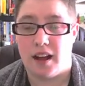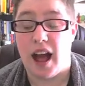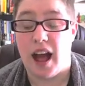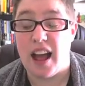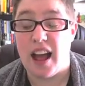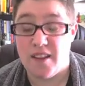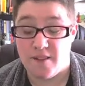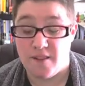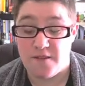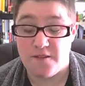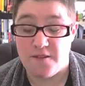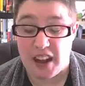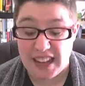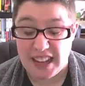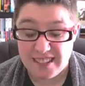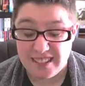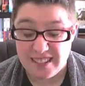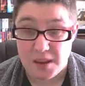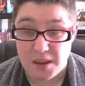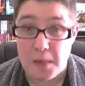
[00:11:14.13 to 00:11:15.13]
I have
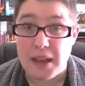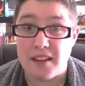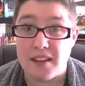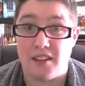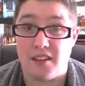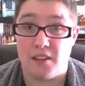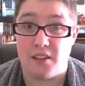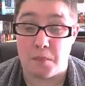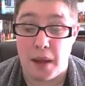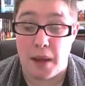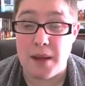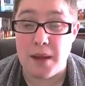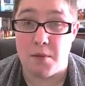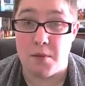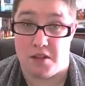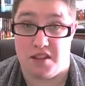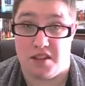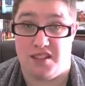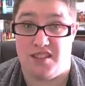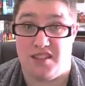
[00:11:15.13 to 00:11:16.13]
fancy pieces of
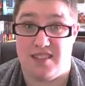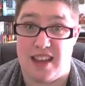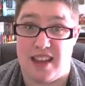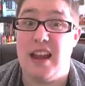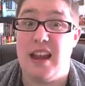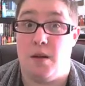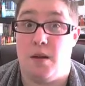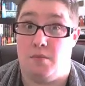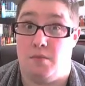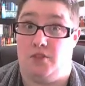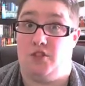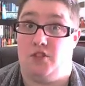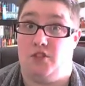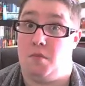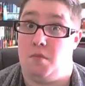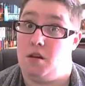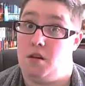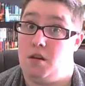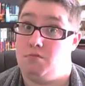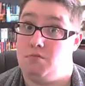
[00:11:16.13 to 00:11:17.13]
paper that say I'm
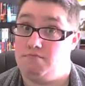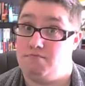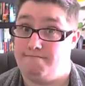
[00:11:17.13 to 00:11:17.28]
smart.